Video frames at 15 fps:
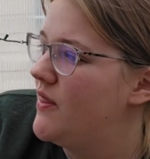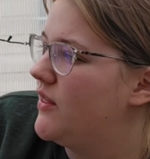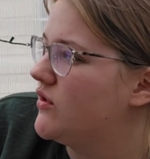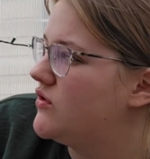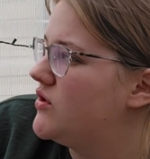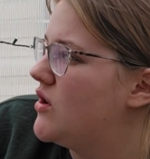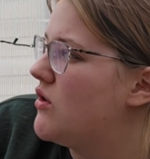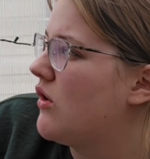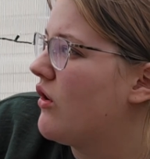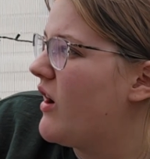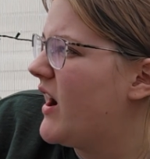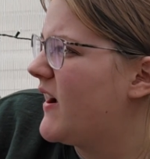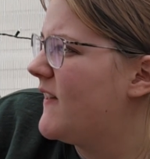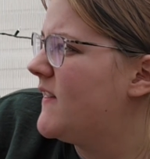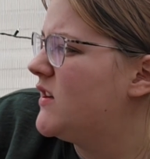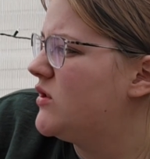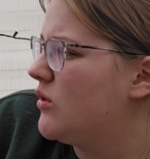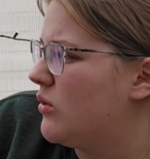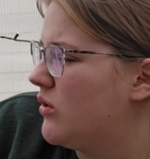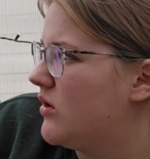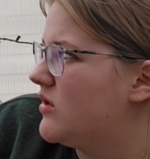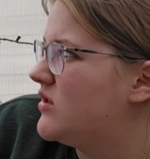There's no crack in the
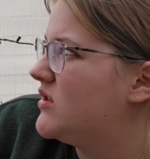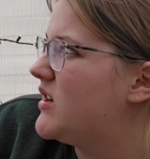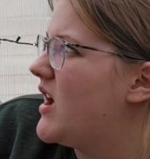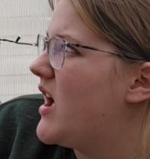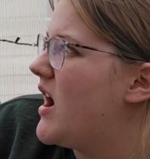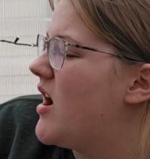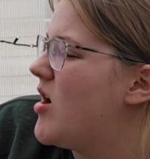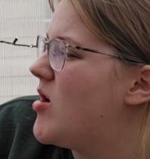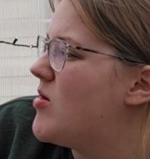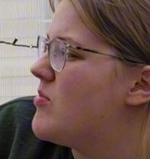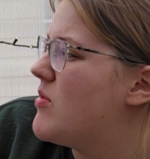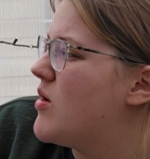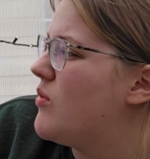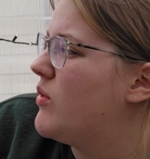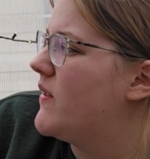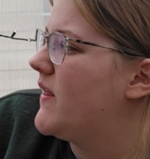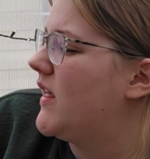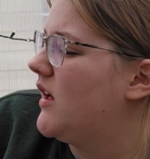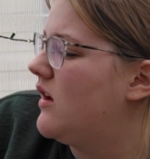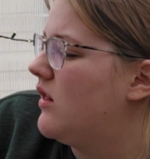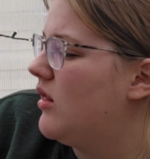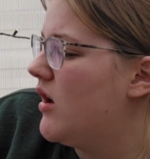doors when
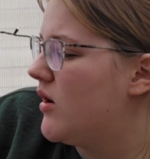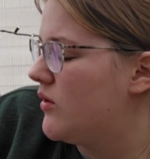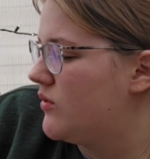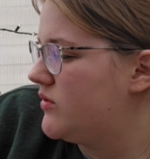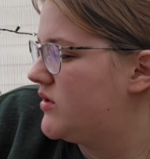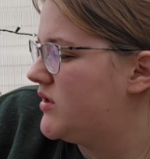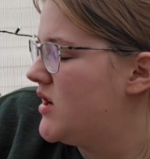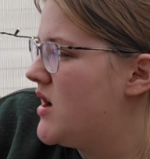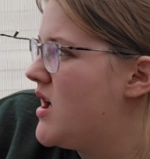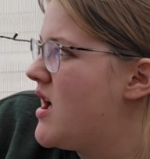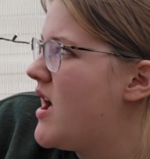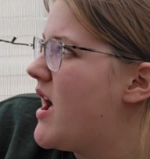they close,